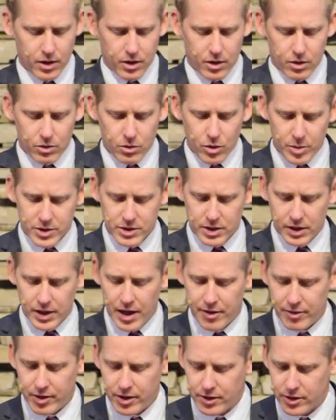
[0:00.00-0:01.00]
Romans
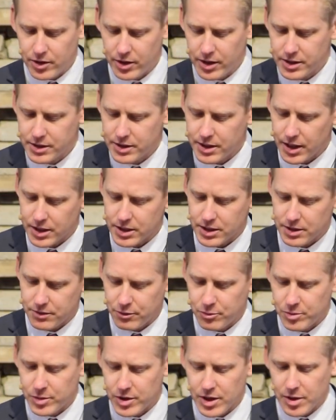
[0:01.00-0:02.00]
11:36,
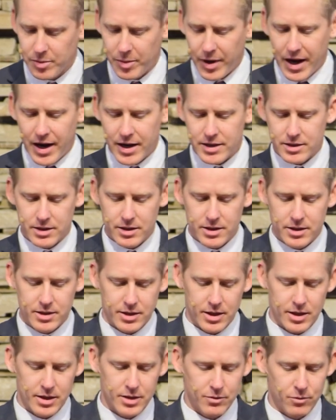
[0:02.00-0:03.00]
familiar passage,
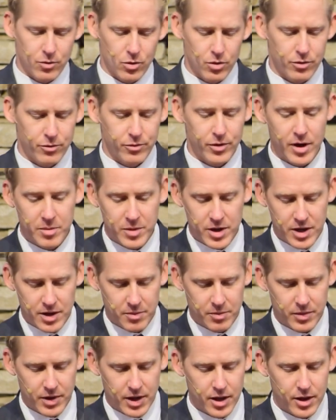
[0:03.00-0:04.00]
says, "For from
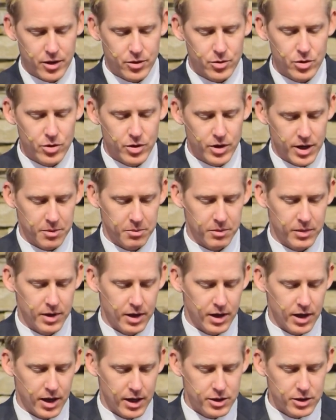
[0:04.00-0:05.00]
him and through him
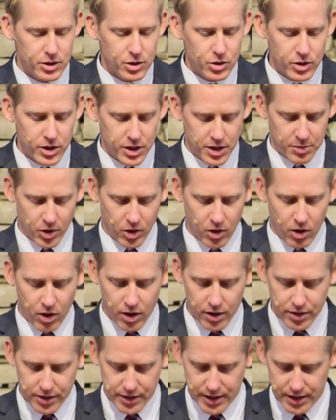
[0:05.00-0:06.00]
and to him are all
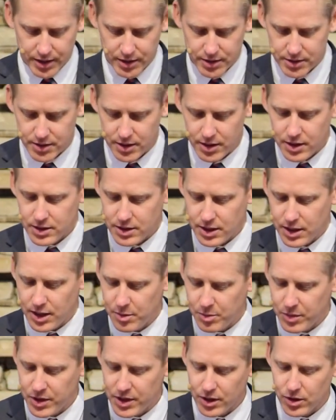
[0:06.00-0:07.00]
things. To him
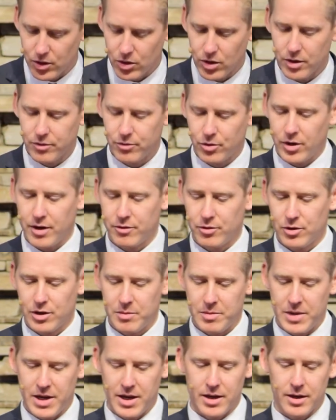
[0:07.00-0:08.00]
be the glory forever.
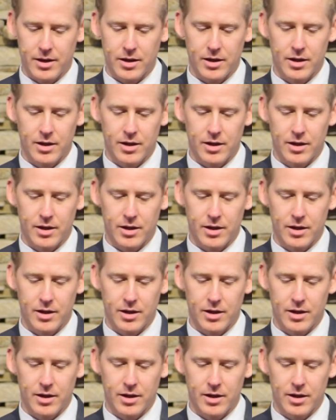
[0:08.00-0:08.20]
Amen."